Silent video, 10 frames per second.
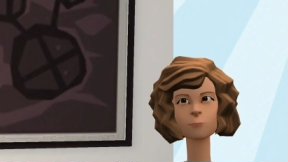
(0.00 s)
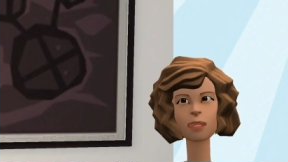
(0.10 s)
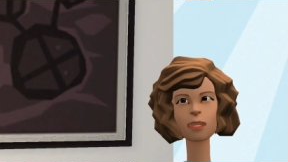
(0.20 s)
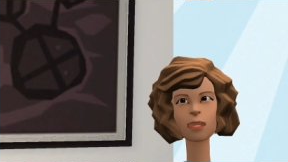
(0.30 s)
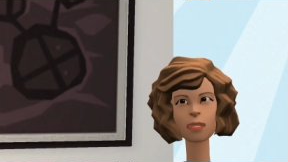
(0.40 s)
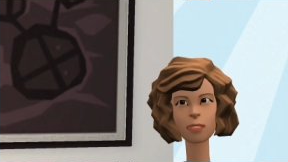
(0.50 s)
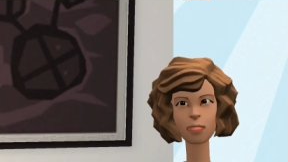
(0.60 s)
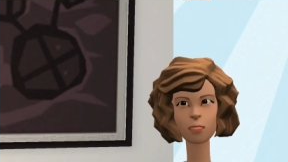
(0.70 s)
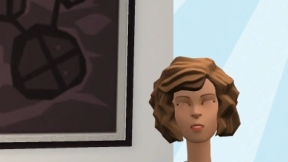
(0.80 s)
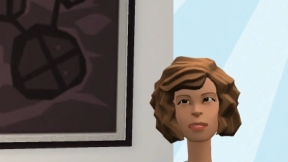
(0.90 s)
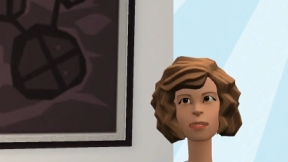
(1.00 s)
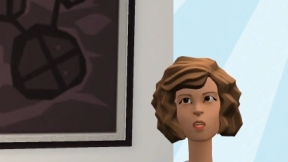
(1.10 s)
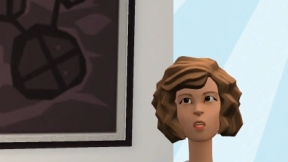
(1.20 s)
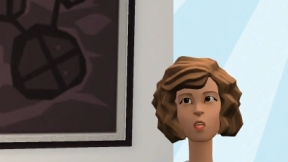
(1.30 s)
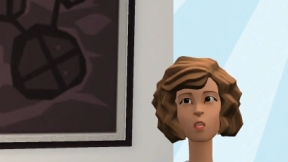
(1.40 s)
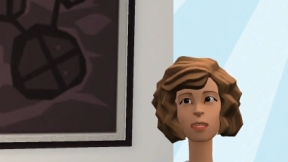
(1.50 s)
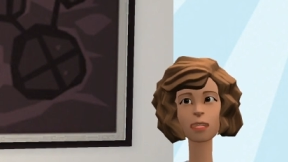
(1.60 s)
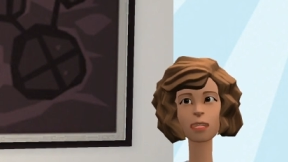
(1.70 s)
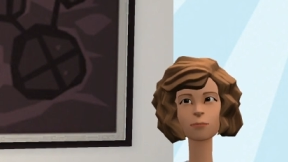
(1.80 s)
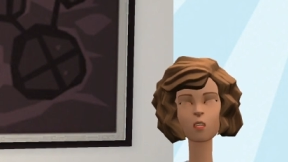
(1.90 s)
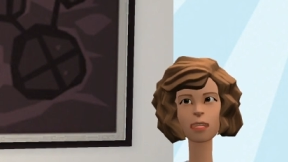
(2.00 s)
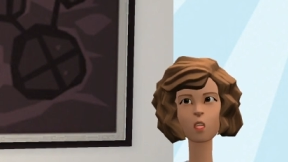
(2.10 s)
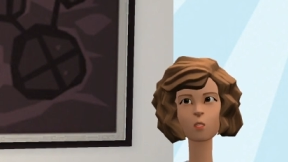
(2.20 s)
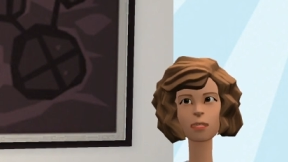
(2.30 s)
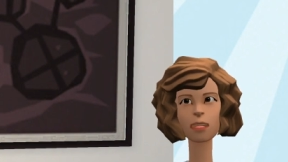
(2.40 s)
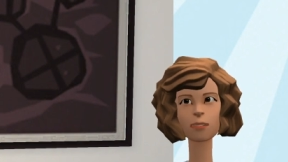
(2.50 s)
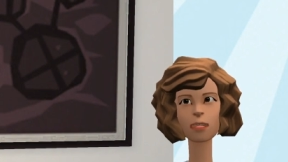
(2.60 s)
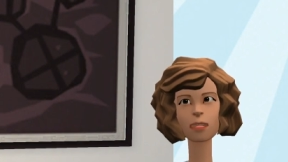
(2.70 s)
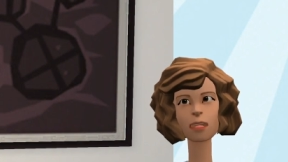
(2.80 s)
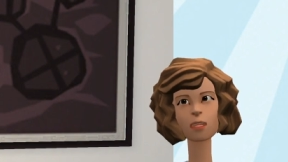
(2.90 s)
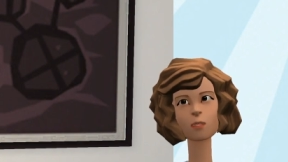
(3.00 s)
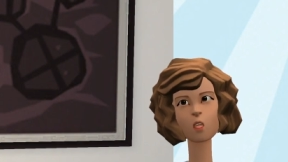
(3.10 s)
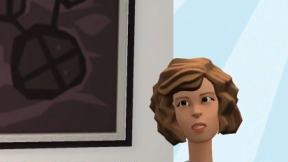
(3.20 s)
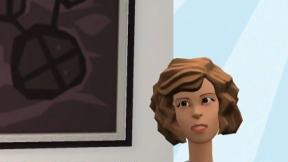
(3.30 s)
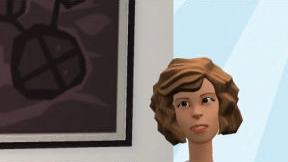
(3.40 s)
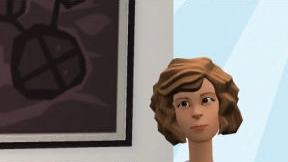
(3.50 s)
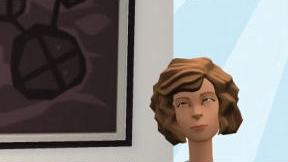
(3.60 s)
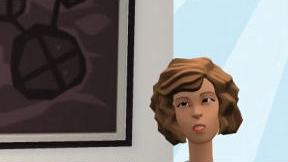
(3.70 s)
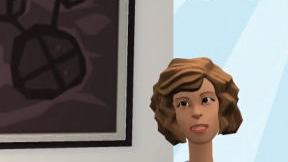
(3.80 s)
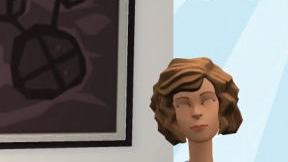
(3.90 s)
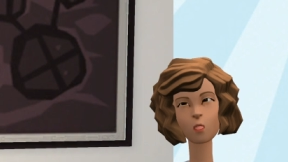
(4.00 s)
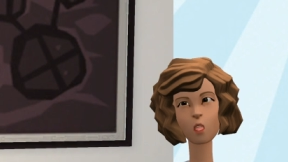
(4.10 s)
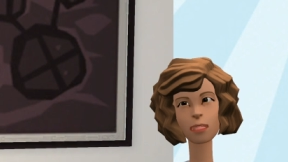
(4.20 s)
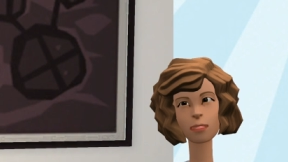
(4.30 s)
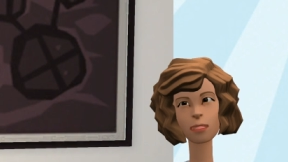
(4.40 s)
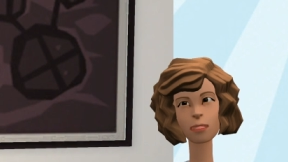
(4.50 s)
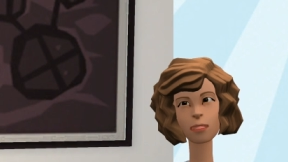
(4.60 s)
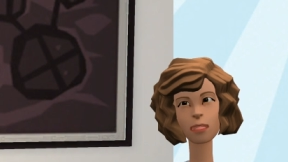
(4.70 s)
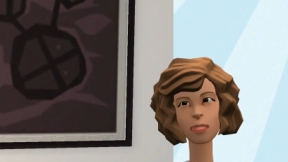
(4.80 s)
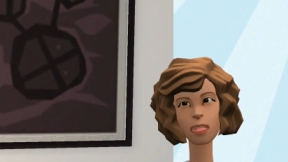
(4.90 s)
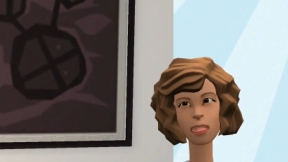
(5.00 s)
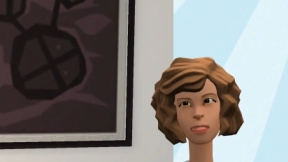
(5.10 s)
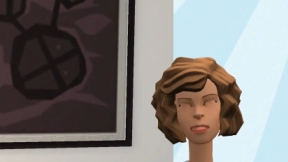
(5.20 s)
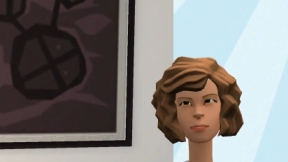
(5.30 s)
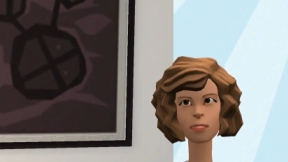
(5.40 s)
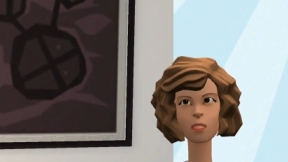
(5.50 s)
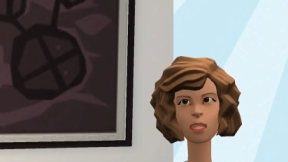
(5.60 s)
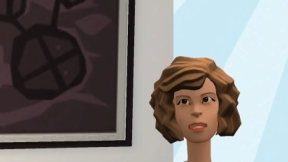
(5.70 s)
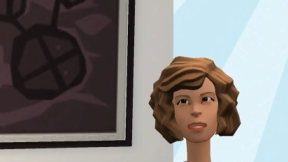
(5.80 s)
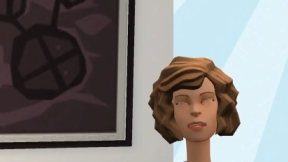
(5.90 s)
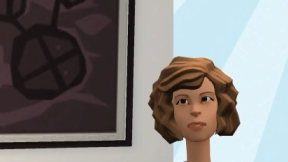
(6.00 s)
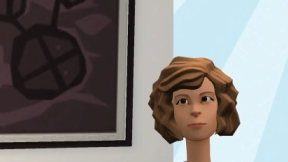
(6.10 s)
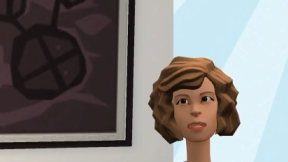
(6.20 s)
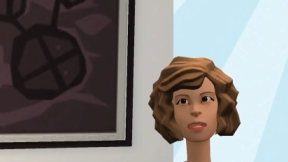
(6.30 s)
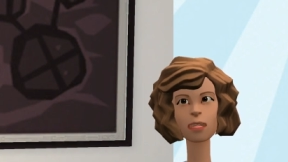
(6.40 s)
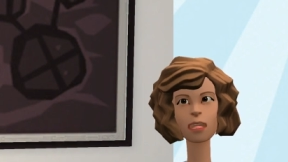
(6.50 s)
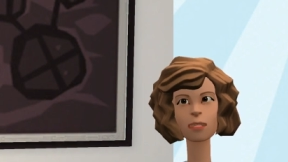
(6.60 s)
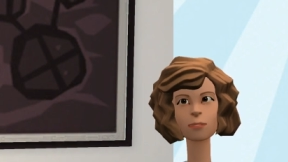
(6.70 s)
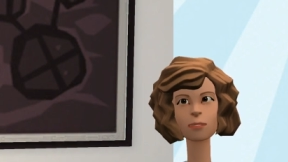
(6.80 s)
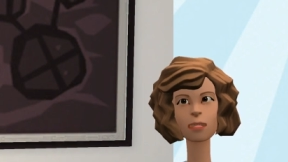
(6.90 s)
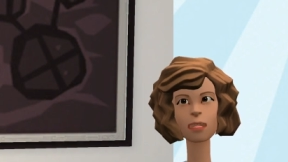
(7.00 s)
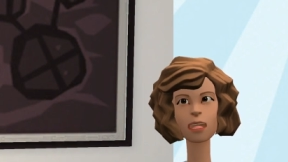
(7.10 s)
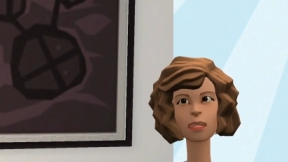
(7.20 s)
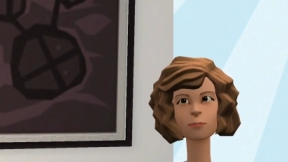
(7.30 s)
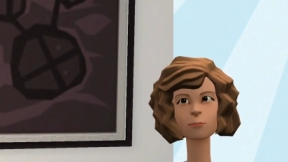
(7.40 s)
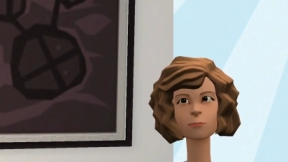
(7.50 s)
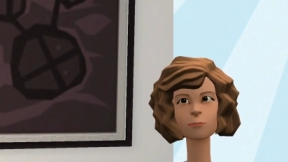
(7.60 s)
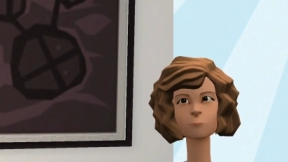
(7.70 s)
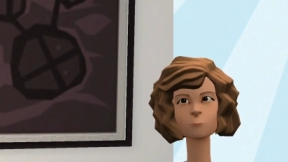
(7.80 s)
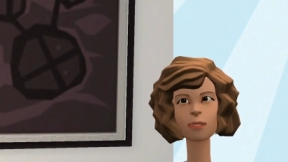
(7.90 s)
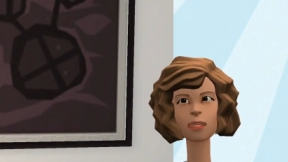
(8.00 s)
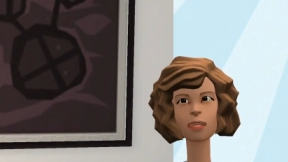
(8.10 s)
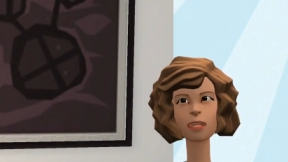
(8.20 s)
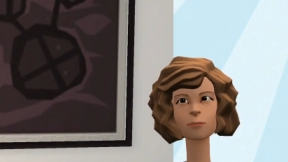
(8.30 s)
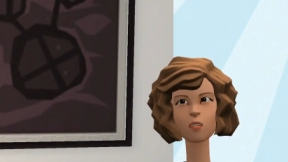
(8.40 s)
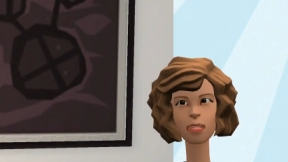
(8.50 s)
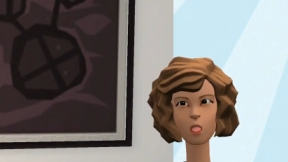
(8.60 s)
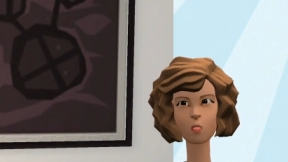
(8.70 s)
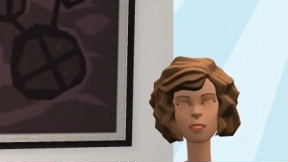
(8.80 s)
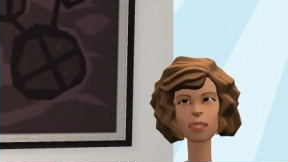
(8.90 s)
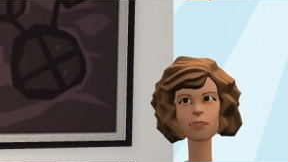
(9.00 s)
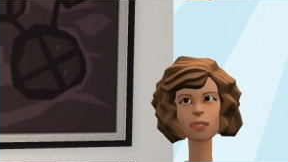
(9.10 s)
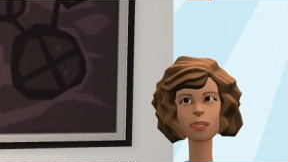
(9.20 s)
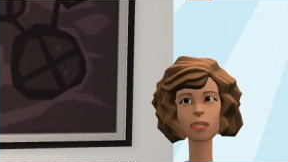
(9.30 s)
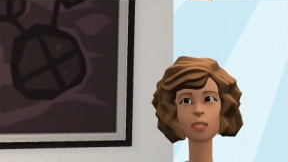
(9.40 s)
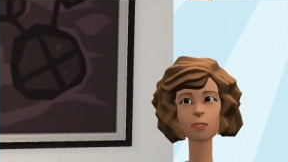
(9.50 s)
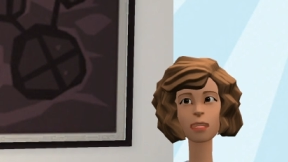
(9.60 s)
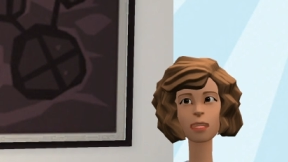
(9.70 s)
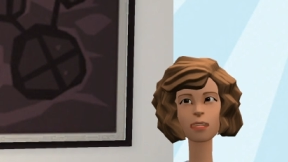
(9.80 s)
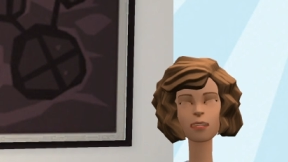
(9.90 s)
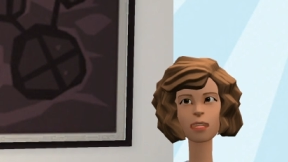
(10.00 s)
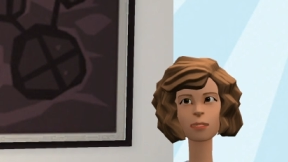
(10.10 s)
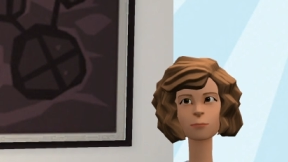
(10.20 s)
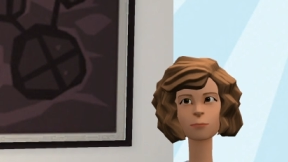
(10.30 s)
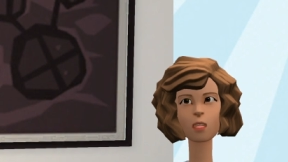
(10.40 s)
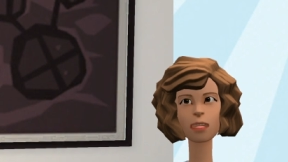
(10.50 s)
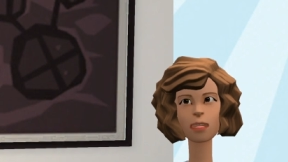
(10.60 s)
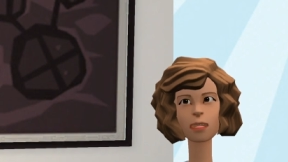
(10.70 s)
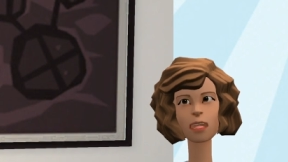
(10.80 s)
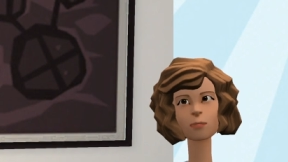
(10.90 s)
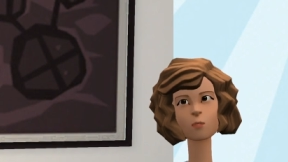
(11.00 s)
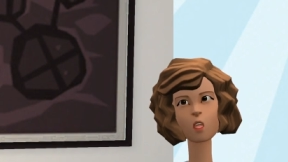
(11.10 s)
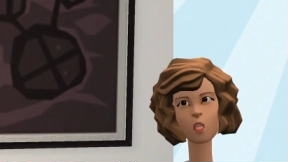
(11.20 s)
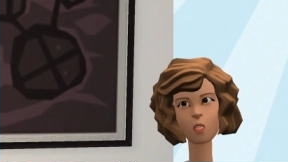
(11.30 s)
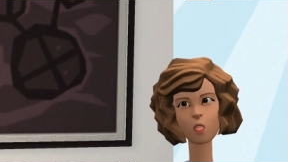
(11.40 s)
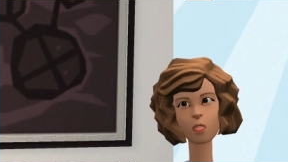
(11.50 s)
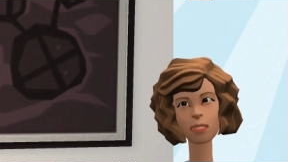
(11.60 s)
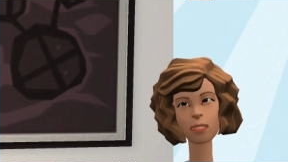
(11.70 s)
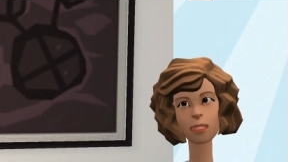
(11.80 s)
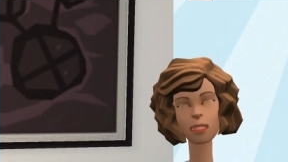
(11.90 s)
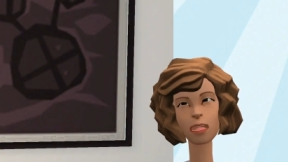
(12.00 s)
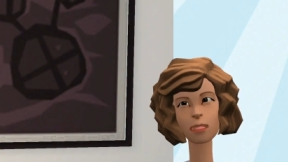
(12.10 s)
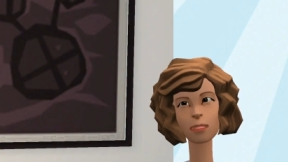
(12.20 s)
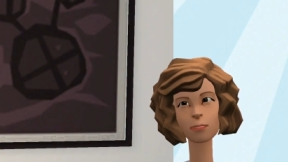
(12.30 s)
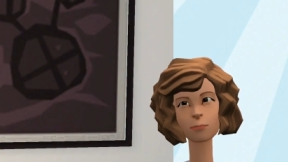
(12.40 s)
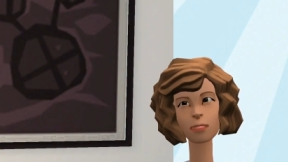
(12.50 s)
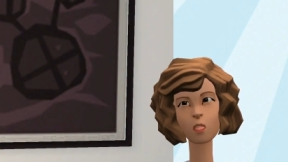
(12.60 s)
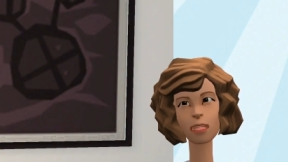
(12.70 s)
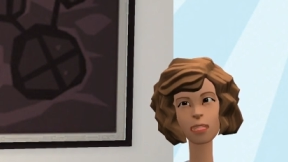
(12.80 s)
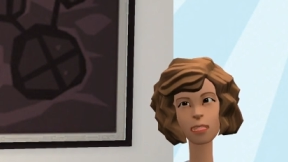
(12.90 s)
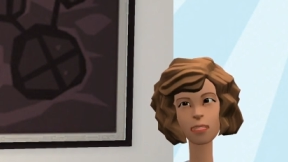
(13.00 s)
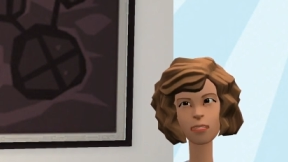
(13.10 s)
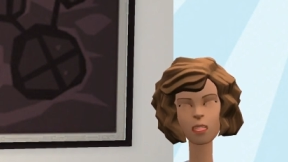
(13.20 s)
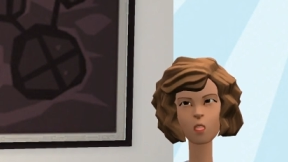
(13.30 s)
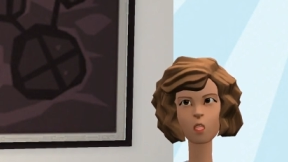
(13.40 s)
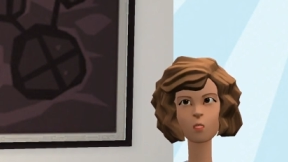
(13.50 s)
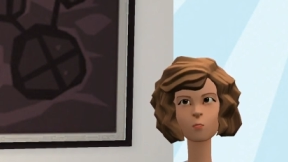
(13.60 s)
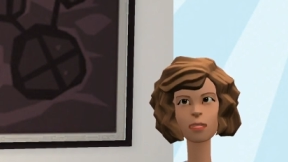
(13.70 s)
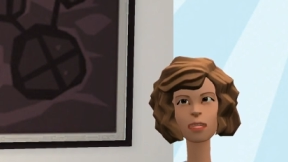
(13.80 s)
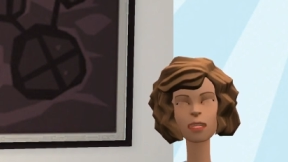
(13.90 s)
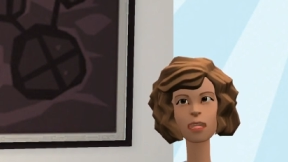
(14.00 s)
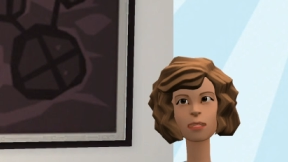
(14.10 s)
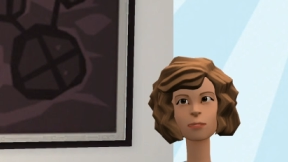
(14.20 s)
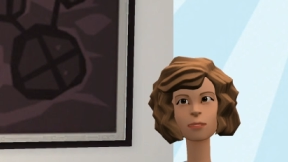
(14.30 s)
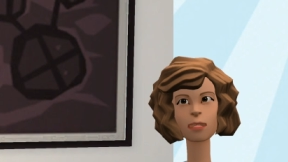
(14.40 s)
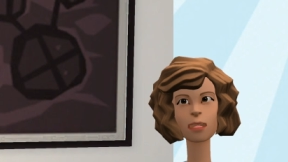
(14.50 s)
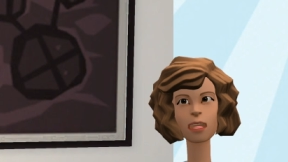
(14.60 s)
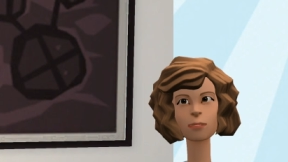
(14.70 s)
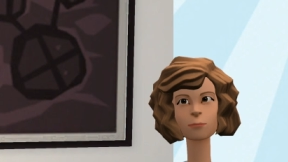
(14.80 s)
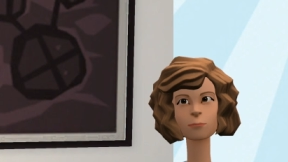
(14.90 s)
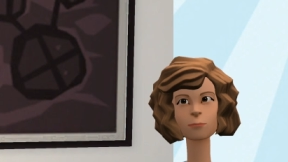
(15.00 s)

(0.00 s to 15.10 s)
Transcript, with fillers: But Jesus told us do not lay up for yourselves treasures on earth, where moth and rust destroy and where thieves break in and steal. But lay up for yourselves treasures in heaven, where neither moth nor rust destroys and where thieves do not break in and steal.